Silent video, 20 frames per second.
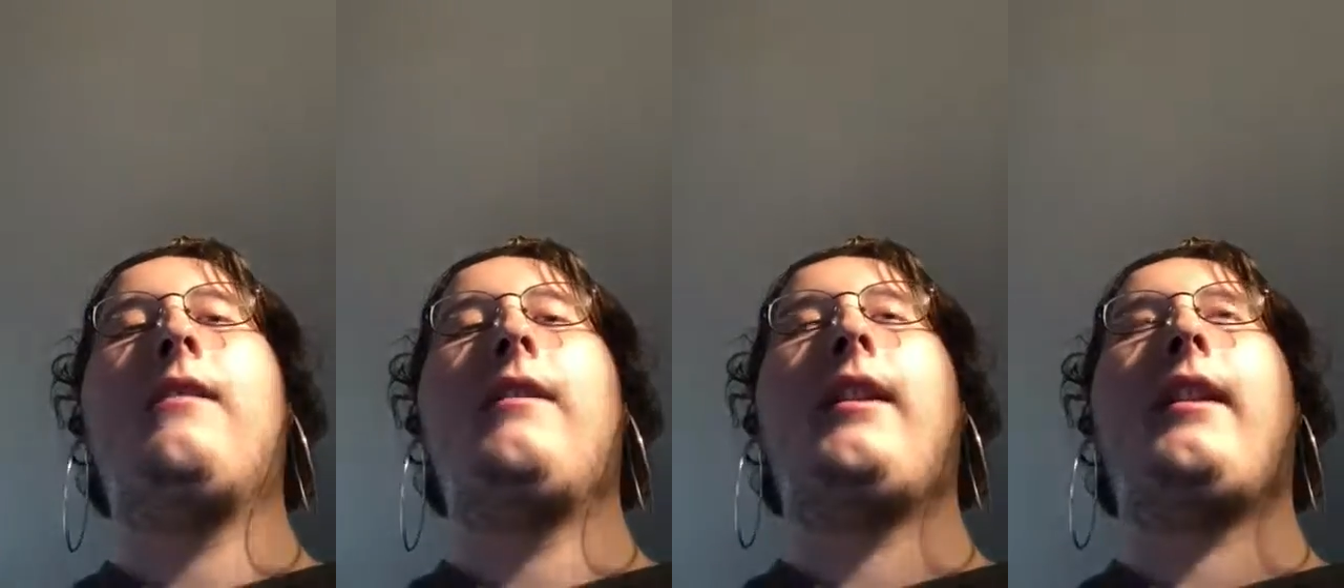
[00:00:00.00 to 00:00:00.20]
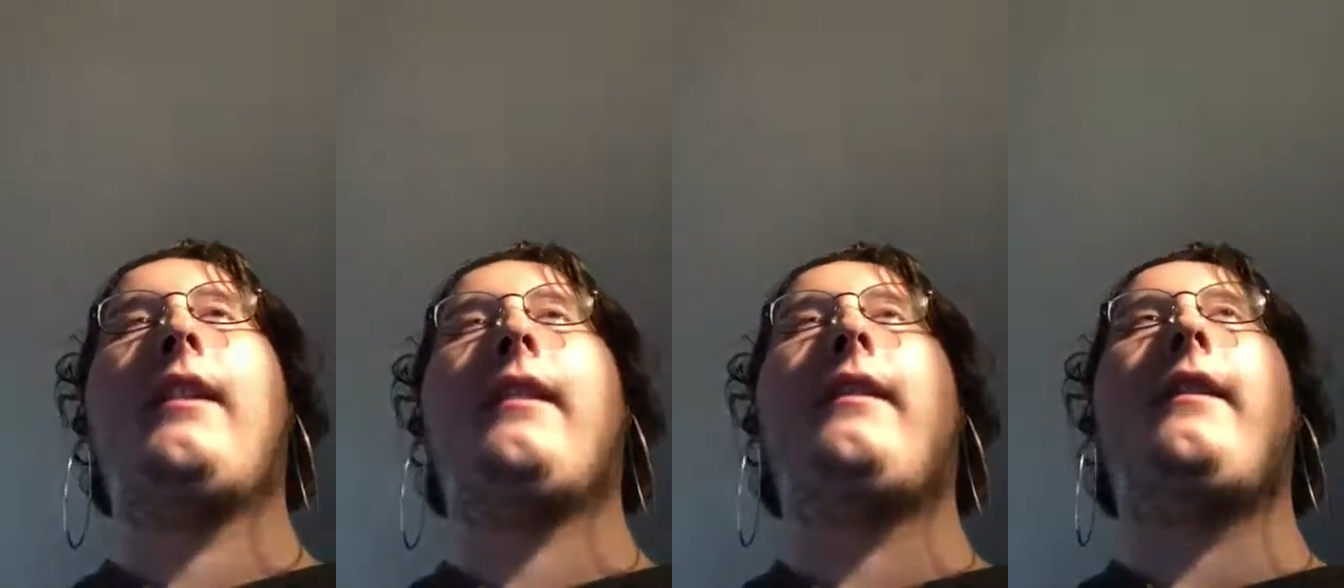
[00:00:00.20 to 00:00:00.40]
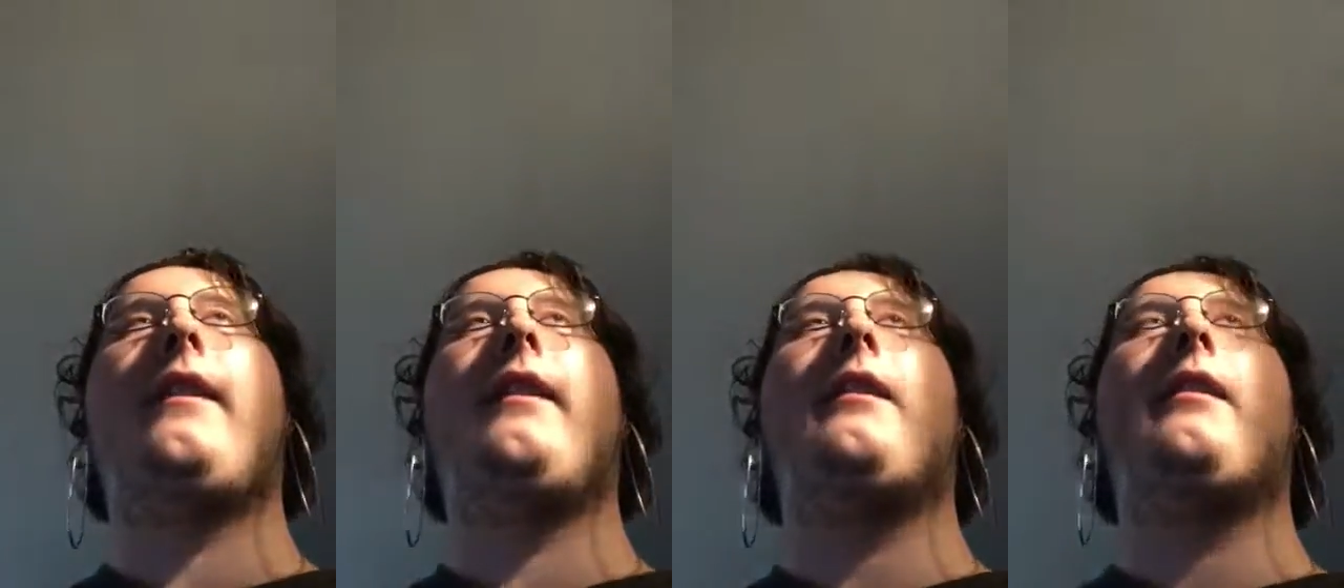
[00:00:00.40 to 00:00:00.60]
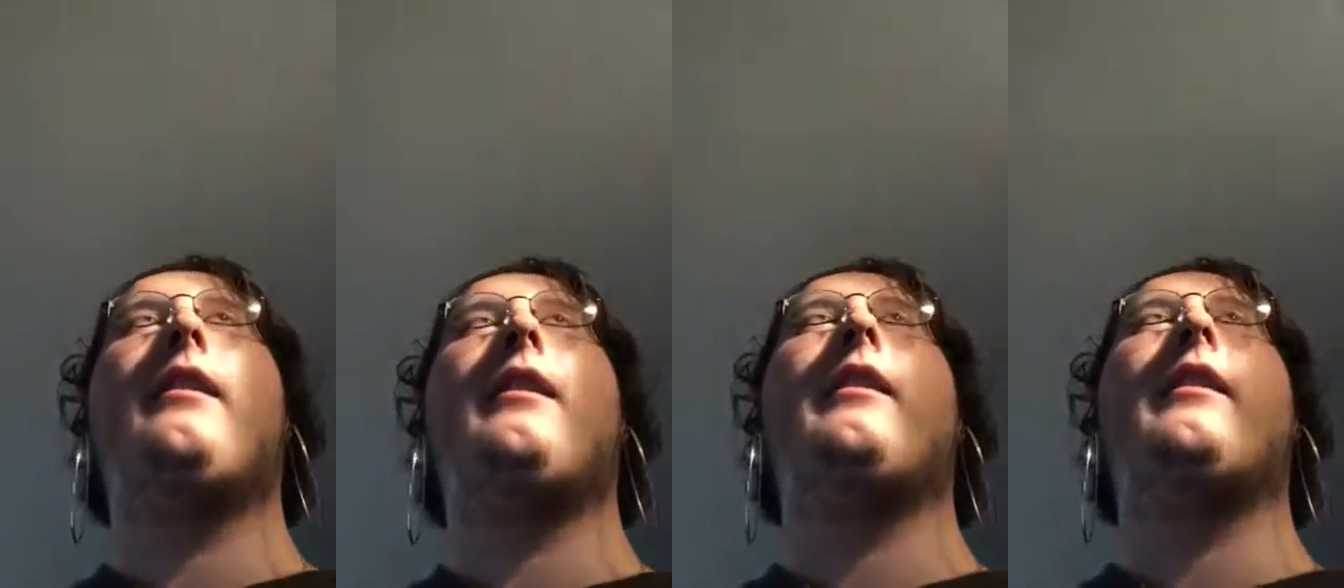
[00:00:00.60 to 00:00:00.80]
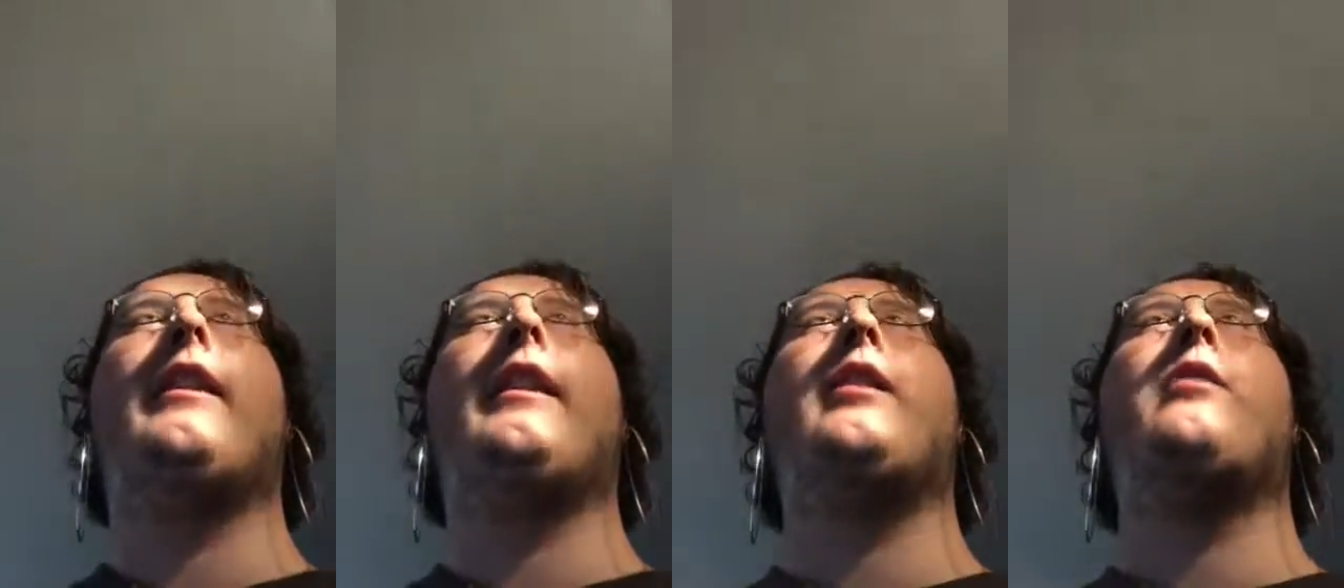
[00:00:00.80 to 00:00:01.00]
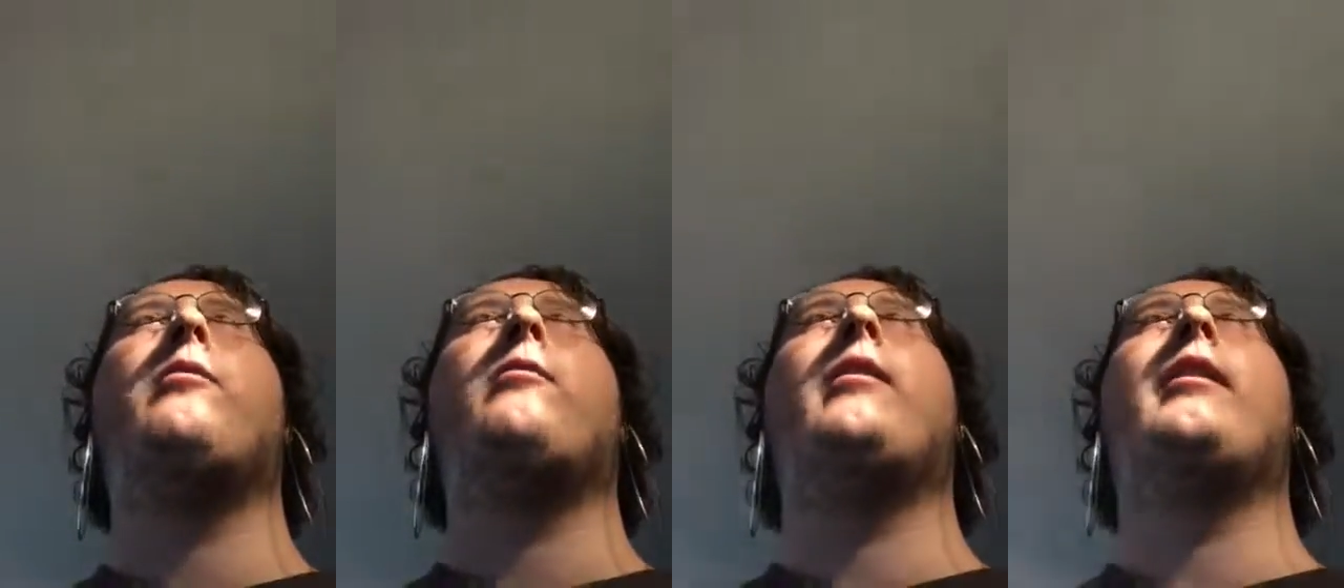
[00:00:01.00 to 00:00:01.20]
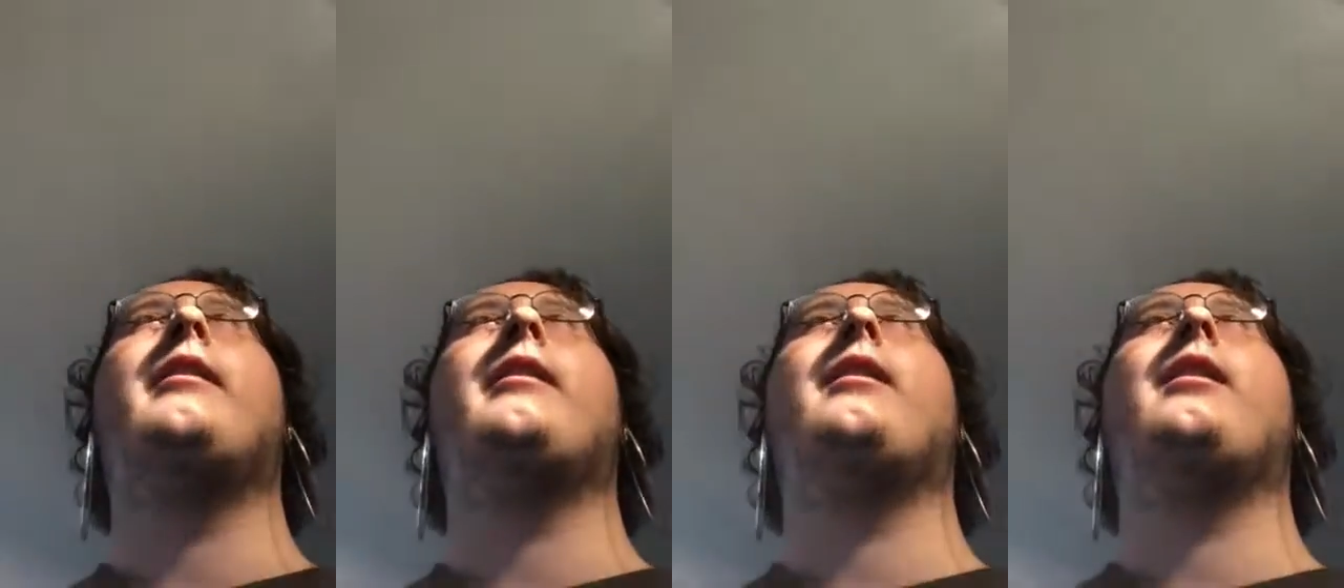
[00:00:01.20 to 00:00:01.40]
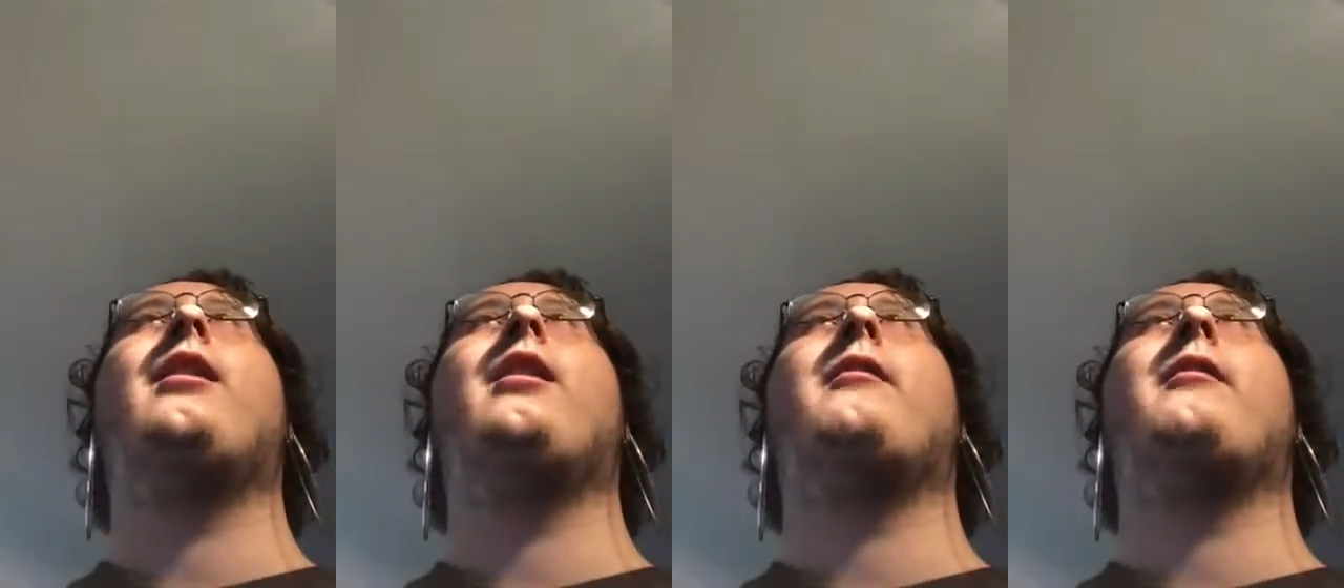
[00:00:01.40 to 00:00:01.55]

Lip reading: Because they don't want